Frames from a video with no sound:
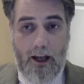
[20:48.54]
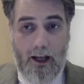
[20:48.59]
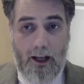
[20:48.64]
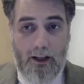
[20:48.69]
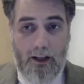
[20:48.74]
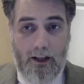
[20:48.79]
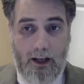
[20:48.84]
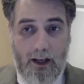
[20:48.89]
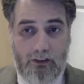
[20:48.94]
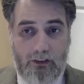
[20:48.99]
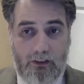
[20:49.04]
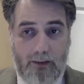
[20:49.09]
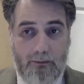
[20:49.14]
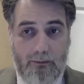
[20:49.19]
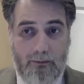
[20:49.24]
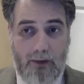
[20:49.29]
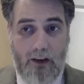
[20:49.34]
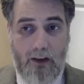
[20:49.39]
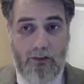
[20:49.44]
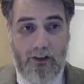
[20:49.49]
Thus,
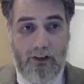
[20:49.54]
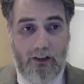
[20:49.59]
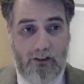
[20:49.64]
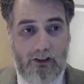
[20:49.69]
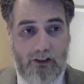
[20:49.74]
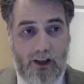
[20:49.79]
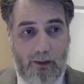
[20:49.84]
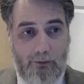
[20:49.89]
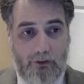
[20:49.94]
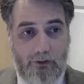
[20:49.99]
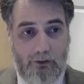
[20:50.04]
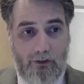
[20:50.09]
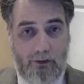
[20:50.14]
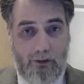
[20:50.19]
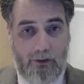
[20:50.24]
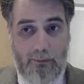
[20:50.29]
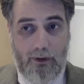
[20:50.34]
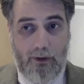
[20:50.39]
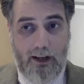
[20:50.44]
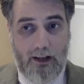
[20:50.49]
even in terms of
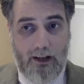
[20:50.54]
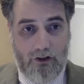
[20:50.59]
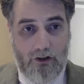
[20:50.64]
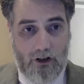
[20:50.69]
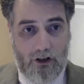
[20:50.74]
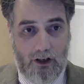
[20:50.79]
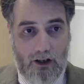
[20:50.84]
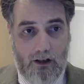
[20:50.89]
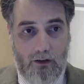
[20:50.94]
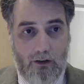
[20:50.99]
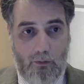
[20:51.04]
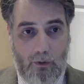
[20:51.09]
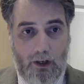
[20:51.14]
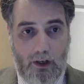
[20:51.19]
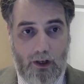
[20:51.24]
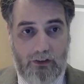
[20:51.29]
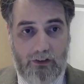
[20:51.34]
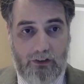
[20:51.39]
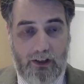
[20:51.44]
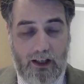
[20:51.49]
the pleasure we
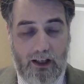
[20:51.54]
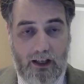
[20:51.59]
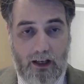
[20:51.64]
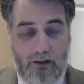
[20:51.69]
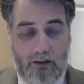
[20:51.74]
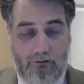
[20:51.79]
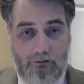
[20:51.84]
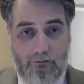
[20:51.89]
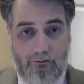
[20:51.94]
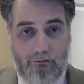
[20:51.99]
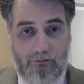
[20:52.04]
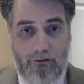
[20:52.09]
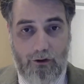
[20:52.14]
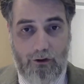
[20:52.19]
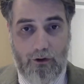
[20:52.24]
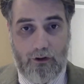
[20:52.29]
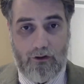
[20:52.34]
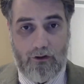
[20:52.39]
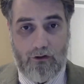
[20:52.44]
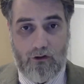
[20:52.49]
are seeking from
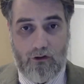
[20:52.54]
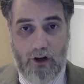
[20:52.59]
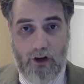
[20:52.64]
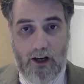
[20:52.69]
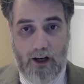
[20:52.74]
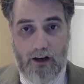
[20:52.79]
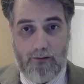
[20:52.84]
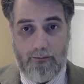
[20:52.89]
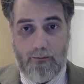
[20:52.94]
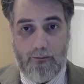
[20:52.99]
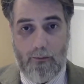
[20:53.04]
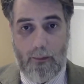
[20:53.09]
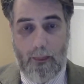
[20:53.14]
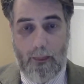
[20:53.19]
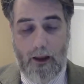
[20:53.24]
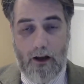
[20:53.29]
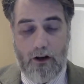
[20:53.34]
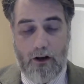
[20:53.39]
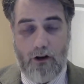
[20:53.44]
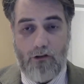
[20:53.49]
food and drink,
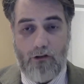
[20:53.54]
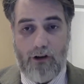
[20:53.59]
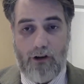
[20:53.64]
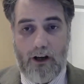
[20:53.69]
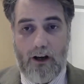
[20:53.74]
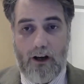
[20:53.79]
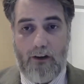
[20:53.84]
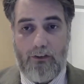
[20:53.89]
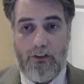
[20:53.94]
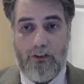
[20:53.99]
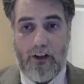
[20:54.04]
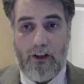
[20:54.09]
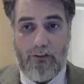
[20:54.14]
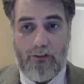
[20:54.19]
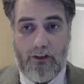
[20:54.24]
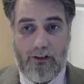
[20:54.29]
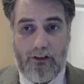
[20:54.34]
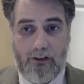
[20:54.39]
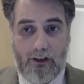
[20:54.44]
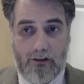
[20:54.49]
a career of
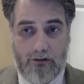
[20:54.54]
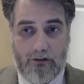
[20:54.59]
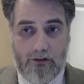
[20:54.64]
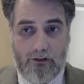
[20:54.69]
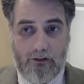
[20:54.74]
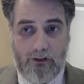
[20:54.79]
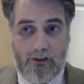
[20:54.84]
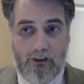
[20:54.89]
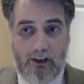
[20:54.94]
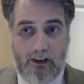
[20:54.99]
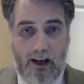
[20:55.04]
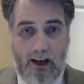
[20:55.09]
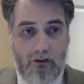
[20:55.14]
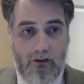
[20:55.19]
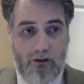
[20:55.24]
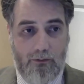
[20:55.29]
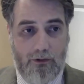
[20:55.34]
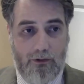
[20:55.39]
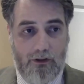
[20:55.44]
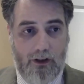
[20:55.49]
self-indulgence is
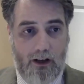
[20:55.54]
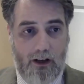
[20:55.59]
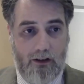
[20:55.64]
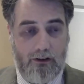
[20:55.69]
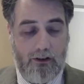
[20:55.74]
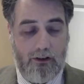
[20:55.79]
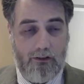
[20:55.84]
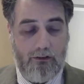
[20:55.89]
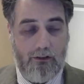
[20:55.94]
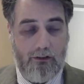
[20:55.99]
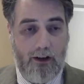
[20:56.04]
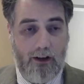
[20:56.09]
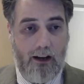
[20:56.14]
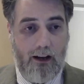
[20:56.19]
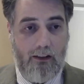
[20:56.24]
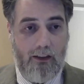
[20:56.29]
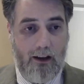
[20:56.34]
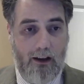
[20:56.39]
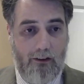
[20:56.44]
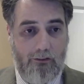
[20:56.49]
counterproductive
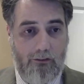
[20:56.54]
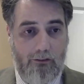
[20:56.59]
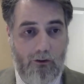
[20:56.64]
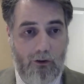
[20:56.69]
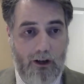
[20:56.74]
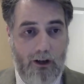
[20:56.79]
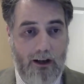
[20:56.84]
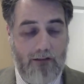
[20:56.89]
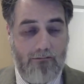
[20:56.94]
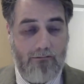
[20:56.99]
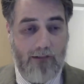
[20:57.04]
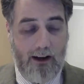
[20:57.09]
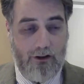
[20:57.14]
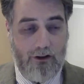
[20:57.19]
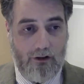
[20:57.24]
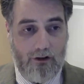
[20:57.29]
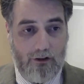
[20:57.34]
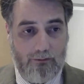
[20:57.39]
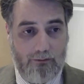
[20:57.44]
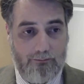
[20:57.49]
and therefore
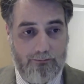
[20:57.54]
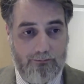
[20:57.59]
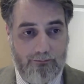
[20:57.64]
irrational.